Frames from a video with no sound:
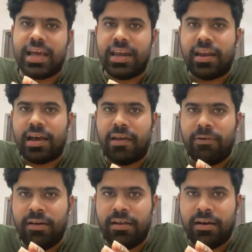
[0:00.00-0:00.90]
and I
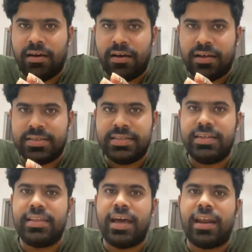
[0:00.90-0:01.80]
will
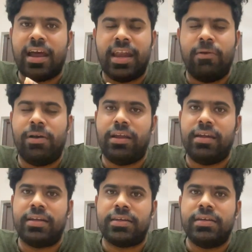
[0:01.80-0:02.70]
sit there and I will
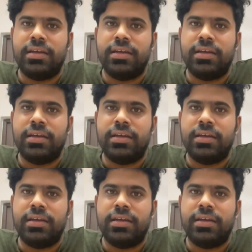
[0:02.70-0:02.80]
read it.